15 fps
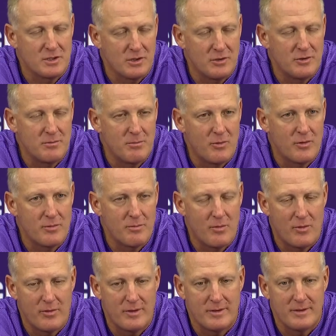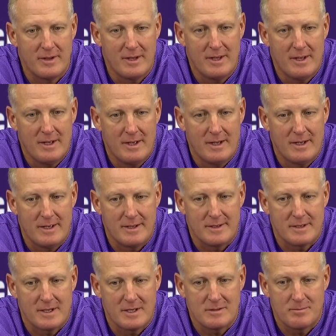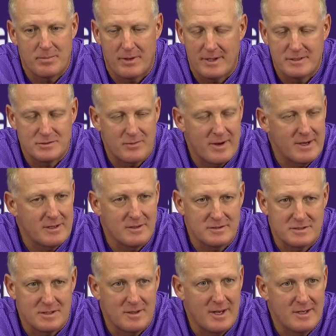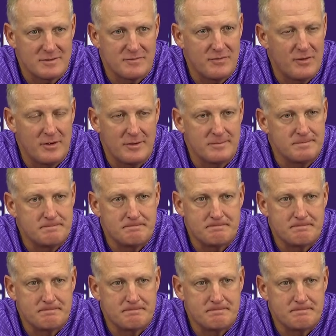to learn more and more. And uh, kid plays reckless and he has fun